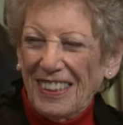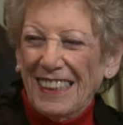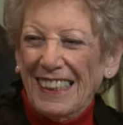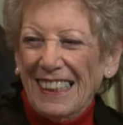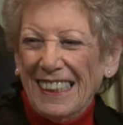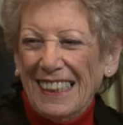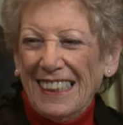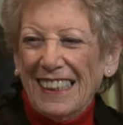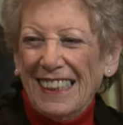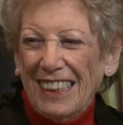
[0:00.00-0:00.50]

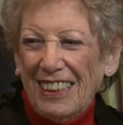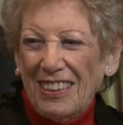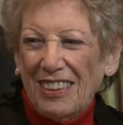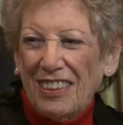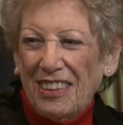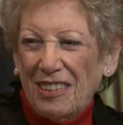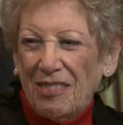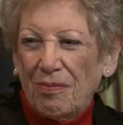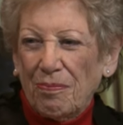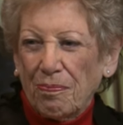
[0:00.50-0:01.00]
great.
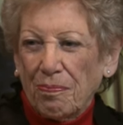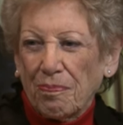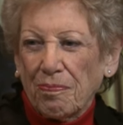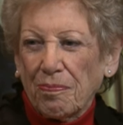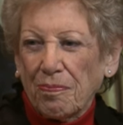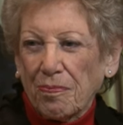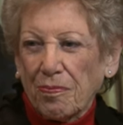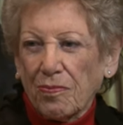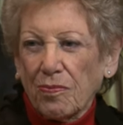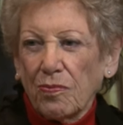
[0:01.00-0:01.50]
Have you
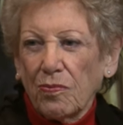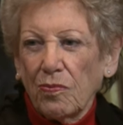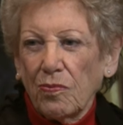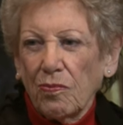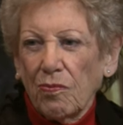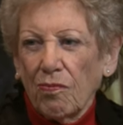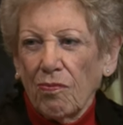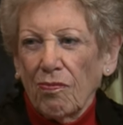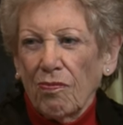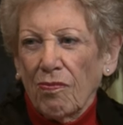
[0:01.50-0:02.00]
cooked a
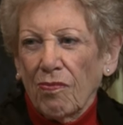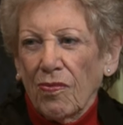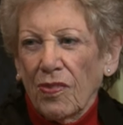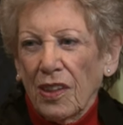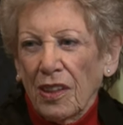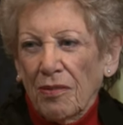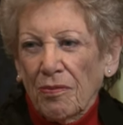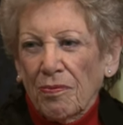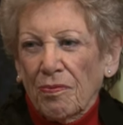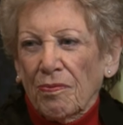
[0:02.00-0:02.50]
lot of
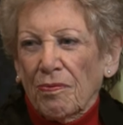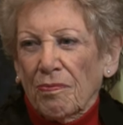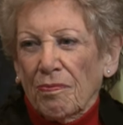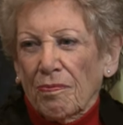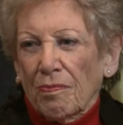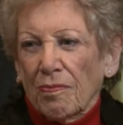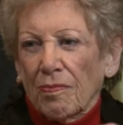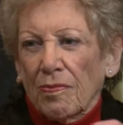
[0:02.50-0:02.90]
Italian